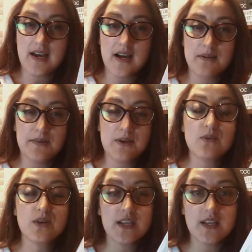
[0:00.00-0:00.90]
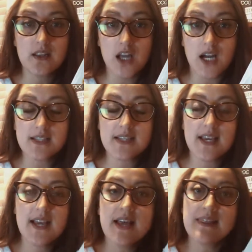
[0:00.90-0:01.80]
I have been reading a lot.
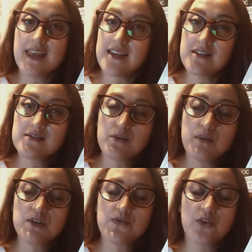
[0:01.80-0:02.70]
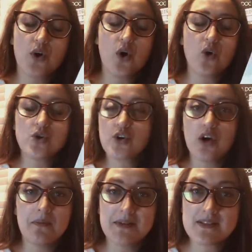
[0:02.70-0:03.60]
Thank you so much for all your
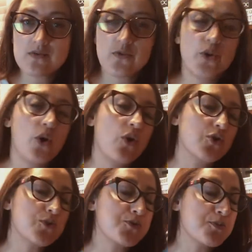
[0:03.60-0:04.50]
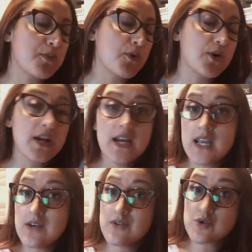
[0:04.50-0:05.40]
comments, for all your support.
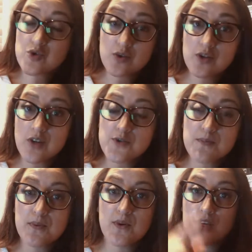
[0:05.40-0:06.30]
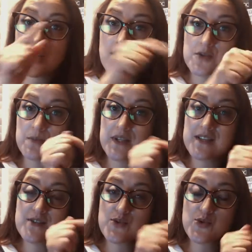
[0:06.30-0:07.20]
If you're still not supporting us,
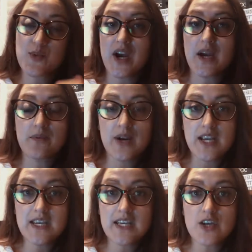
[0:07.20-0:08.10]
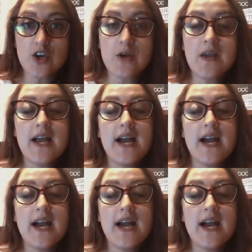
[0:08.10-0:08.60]
please subscribe right here.